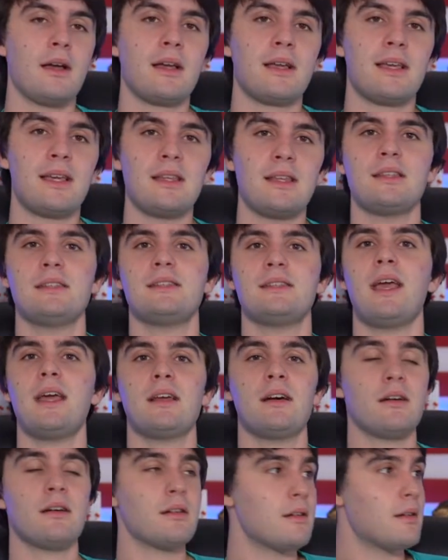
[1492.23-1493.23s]
Get the
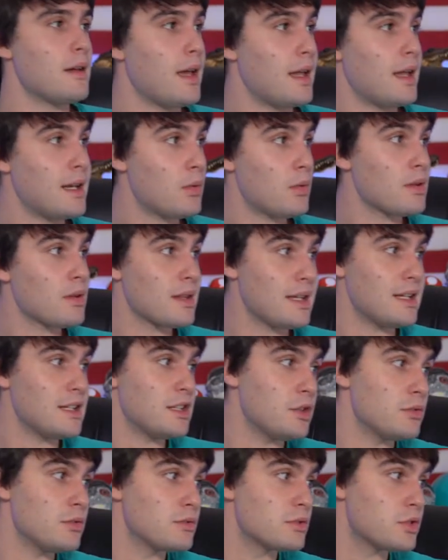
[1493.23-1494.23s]
data, and it will lead
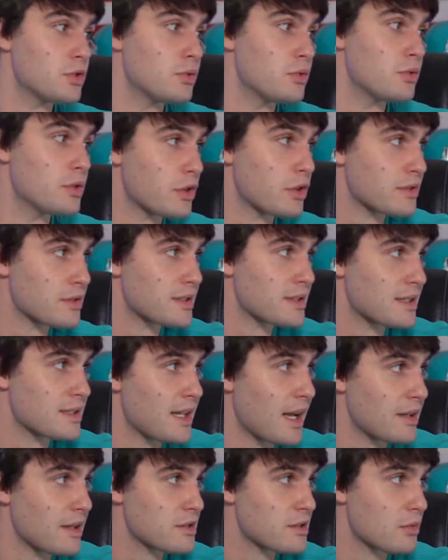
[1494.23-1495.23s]
you to your
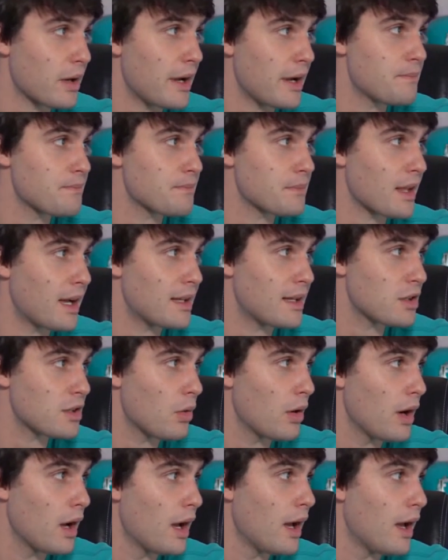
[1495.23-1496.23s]
success, right? And
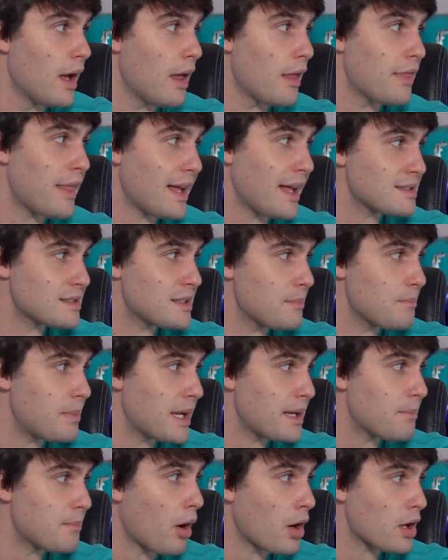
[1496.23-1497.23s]
so that's the
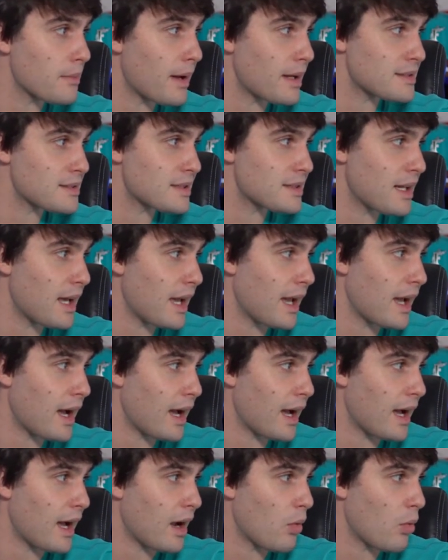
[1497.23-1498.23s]
big part about today
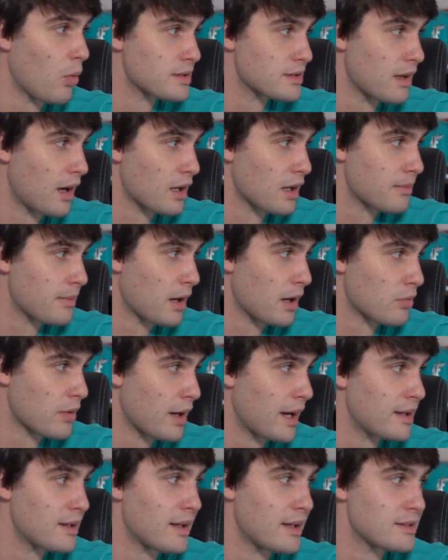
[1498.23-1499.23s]
I want to talk about,
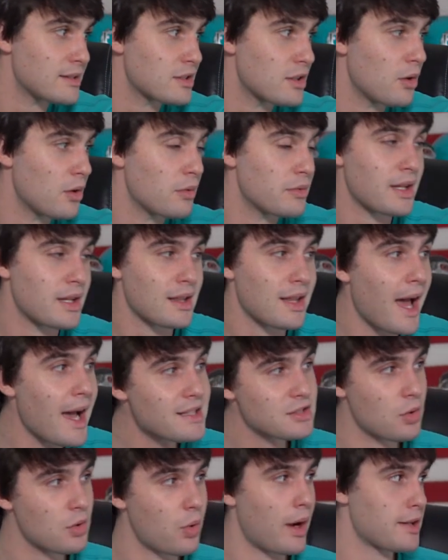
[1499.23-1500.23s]
right? And so the
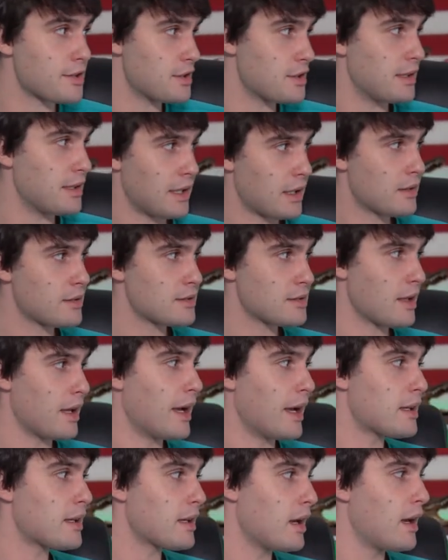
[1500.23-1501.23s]
last question here is
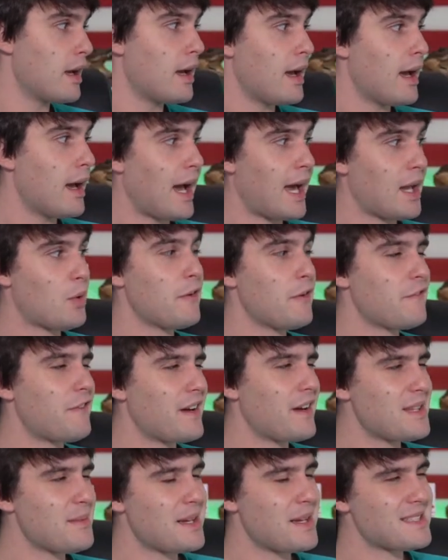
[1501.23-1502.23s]
like, how do I
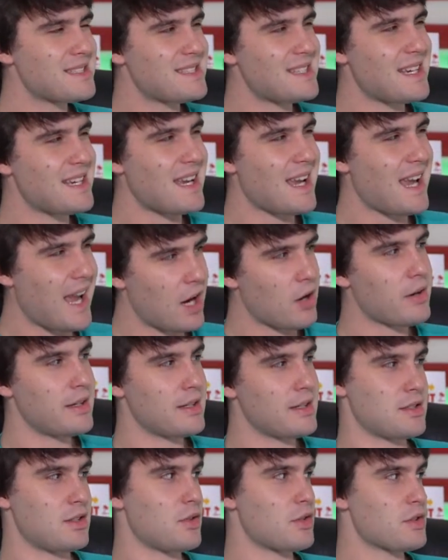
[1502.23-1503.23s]
find the best
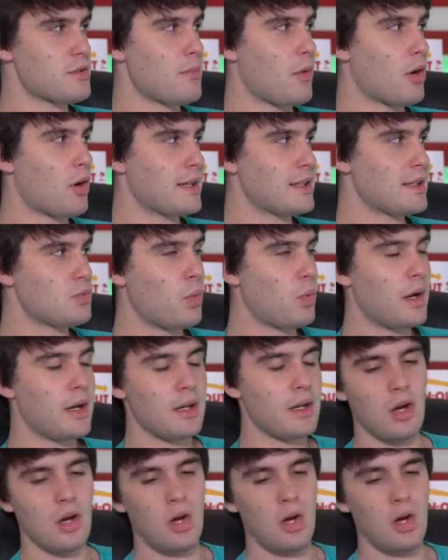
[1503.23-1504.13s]
areas in those markets? What